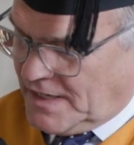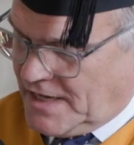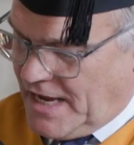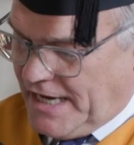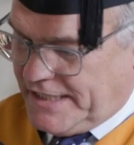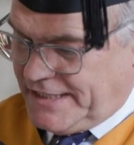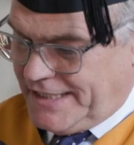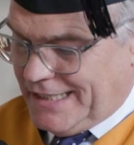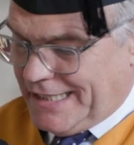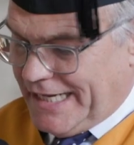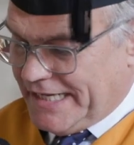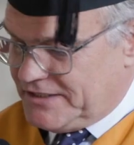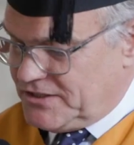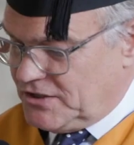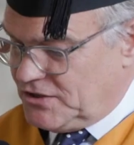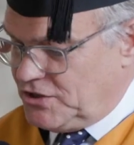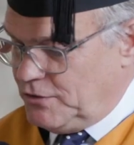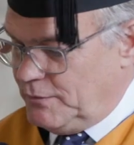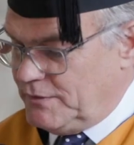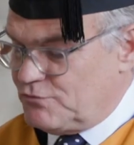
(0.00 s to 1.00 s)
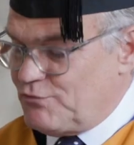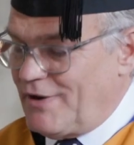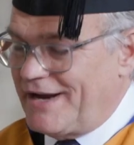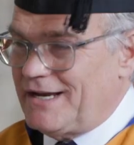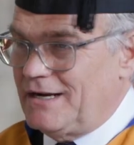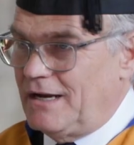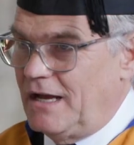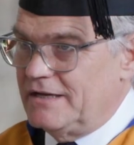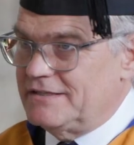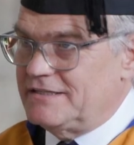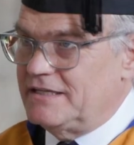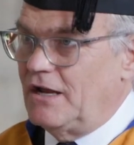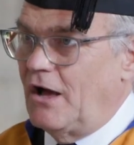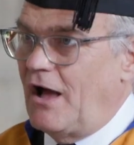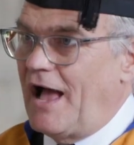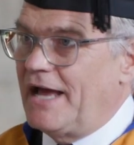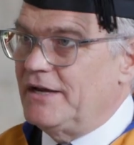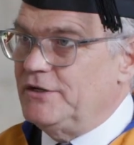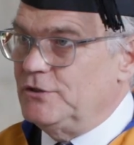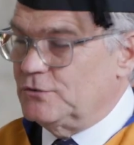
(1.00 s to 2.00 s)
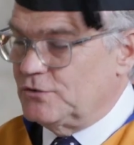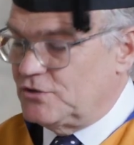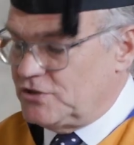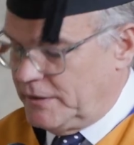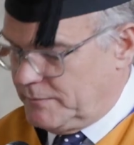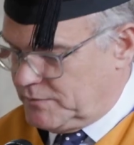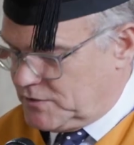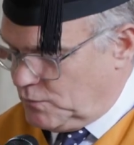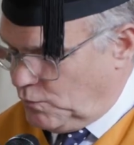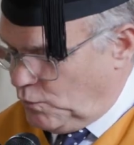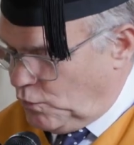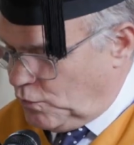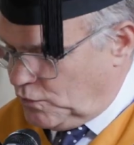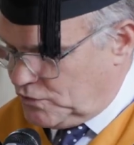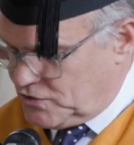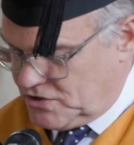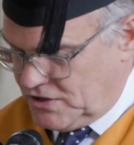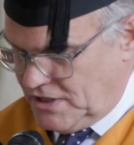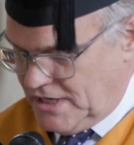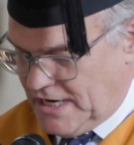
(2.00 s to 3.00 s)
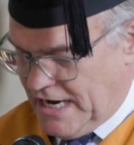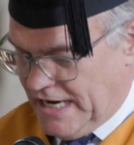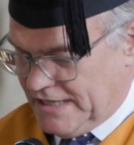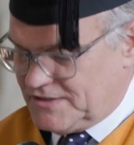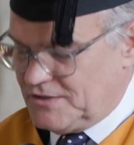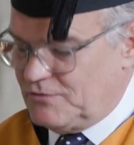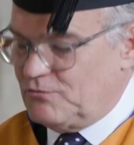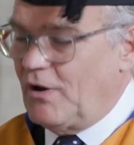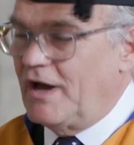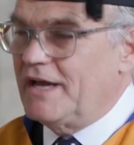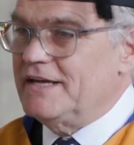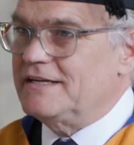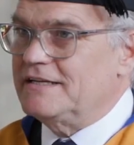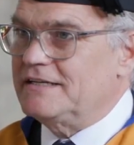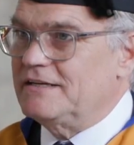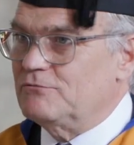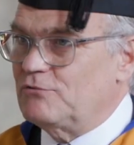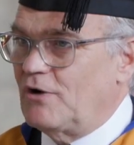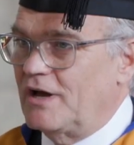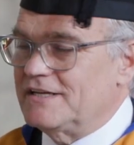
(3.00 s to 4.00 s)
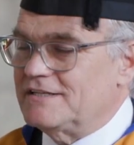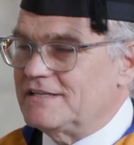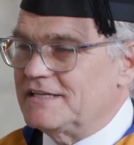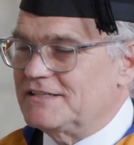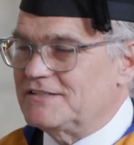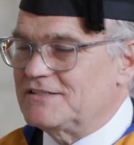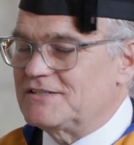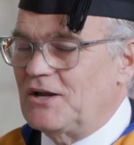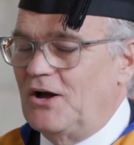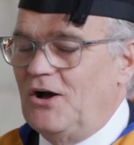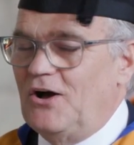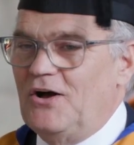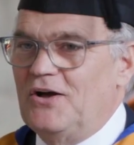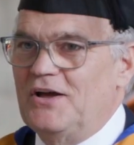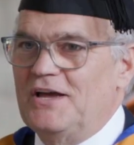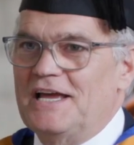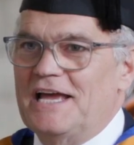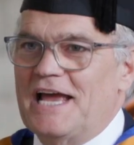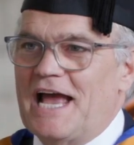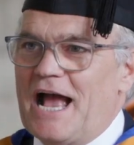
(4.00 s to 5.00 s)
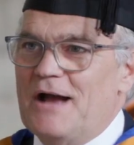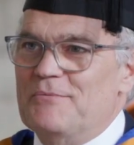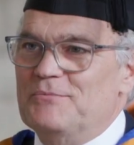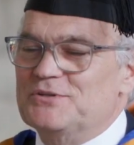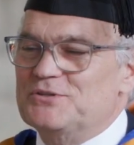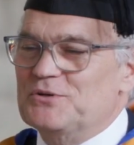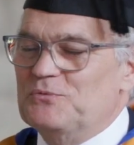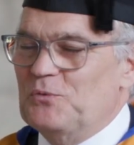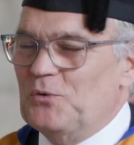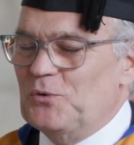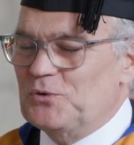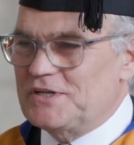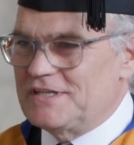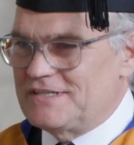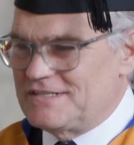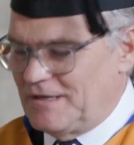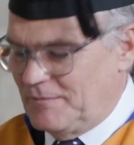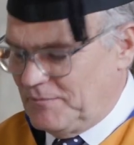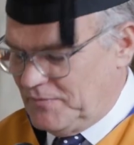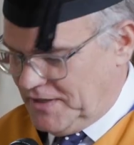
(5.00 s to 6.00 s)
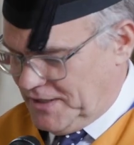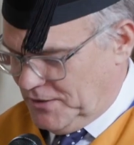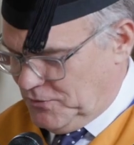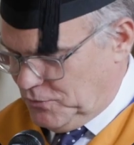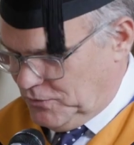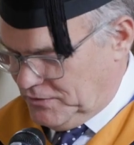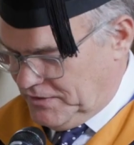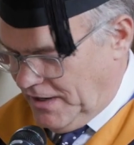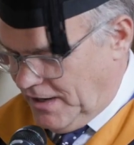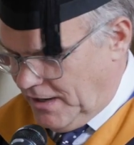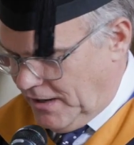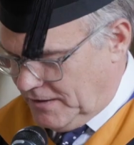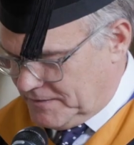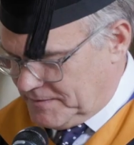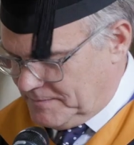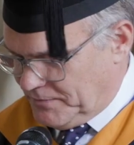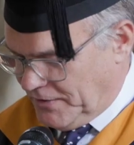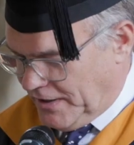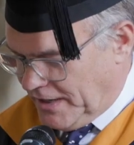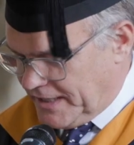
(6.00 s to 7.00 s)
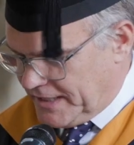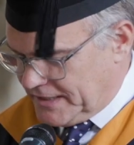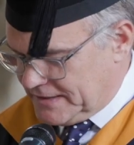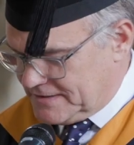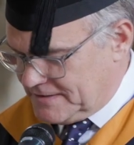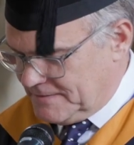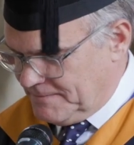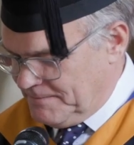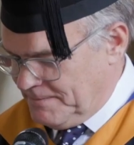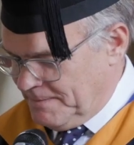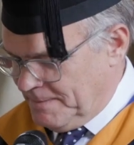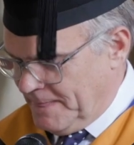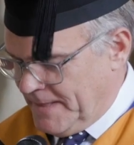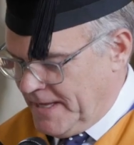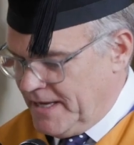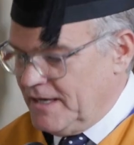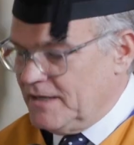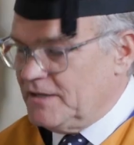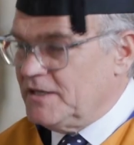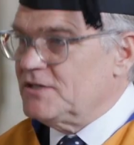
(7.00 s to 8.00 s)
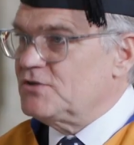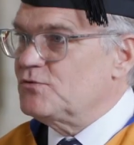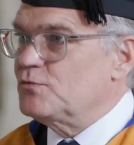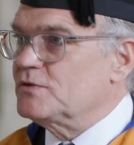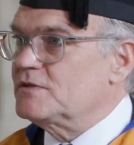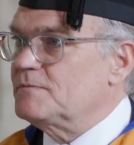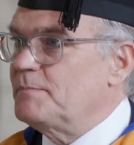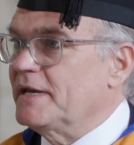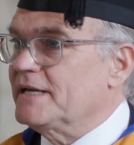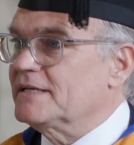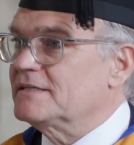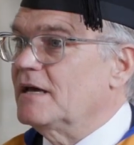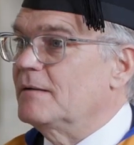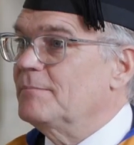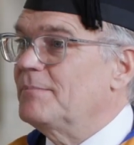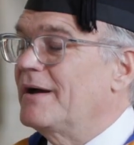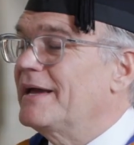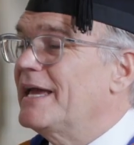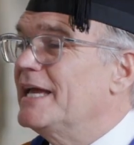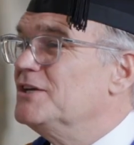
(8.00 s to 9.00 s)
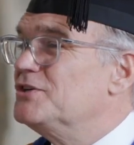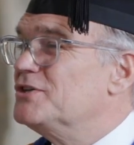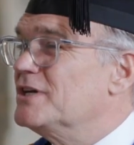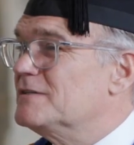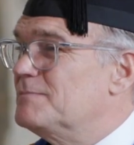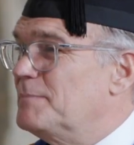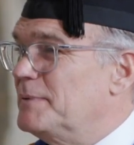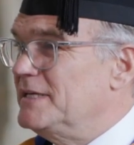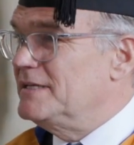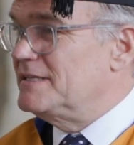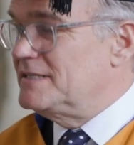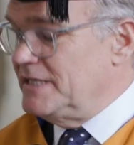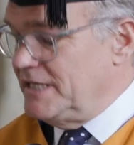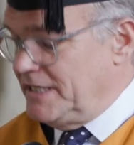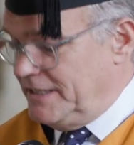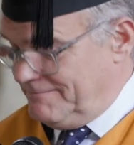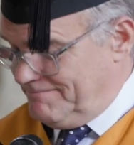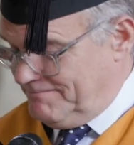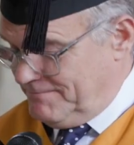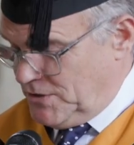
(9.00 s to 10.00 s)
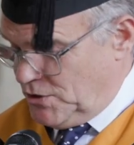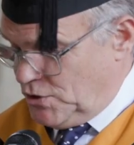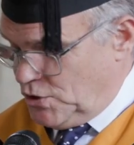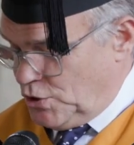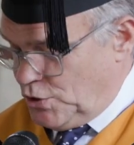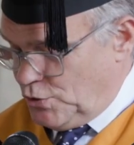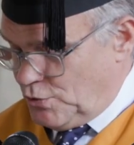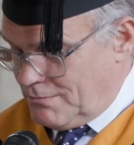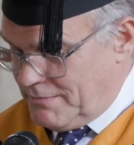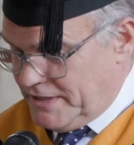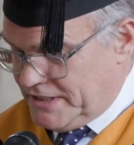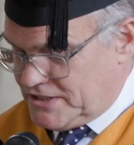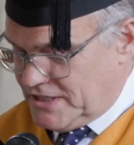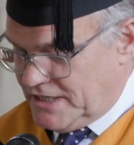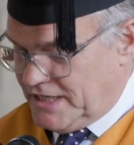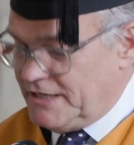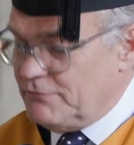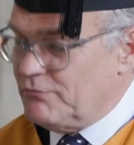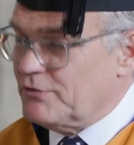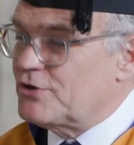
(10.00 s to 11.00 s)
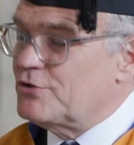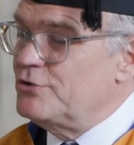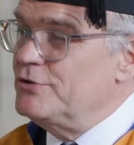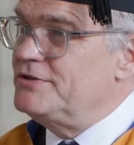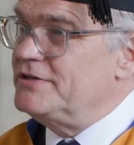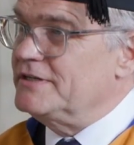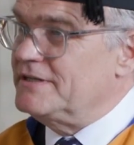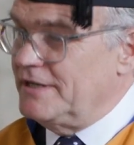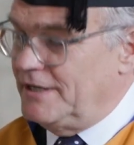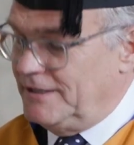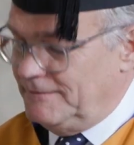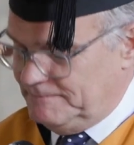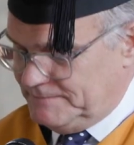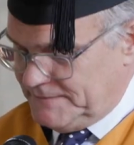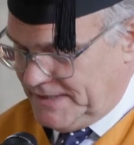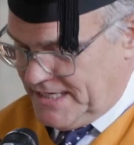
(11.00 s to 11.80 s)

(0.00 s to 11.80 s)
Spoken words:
A year later, she was recognised in our annual CIPS Awards as the rising star and was awarded something called the Hart Prize. This was picked up by HSBC, who immediately recruited her.